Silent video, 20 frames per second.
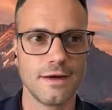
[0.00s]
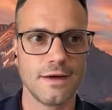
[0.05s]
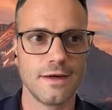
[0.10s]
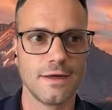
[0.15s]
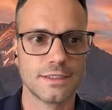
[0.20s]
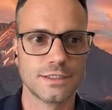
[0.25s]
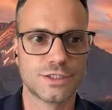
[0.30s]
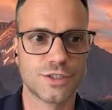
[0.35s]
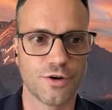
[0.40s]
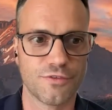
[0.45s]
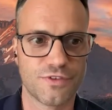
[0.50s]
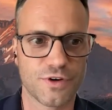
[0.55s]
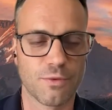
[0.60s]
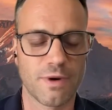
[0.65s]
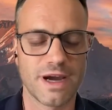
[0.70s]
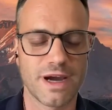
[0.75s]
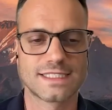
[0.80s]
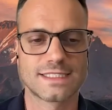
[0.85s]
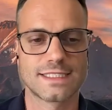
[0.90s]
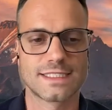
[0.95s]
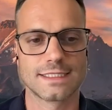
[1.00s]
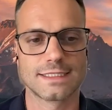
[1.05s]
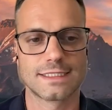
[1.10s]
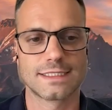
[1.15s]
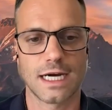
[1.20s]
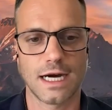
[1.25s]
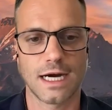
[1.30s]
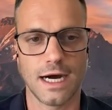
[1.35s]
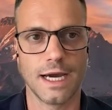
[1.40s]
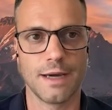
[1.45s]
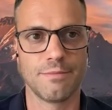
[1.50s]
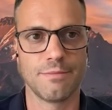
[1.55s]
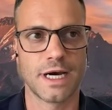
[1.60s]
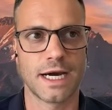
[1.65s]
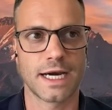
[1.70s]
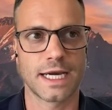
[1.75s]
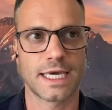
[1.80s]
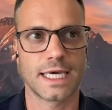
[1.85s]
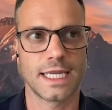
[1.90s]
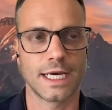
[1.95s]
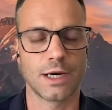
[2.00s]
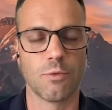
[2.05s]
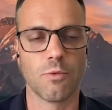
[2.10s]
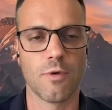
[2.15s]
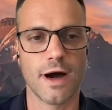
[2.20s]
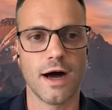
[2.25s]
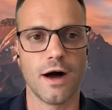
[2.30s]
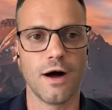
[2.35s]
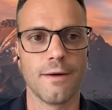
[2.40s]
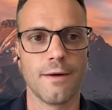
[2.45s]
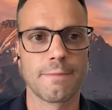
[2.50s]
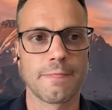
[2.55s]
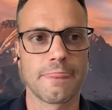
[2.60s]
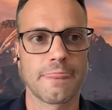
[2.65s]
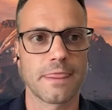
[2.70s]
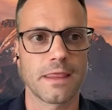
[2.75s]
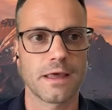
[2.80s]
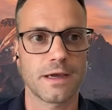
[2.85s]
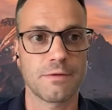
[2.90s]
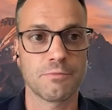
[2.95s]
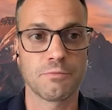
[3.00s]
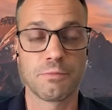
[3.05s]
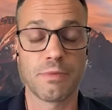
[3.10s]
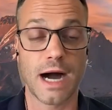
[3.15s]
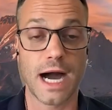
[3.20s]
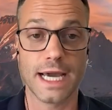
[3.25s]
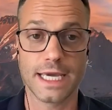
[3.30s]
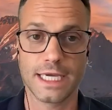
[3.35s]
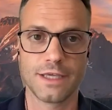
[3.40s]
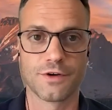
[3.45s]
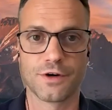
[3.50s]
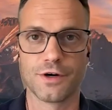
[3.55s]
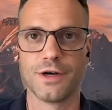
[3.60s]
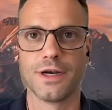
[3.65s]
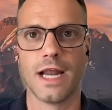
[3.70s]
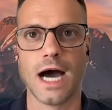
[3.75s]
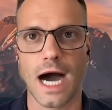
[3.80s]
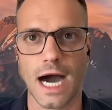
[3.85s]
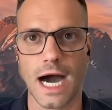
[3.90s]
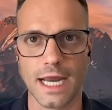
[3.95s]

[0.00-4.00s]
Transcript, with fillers: So if you're wasting time not getting well by either not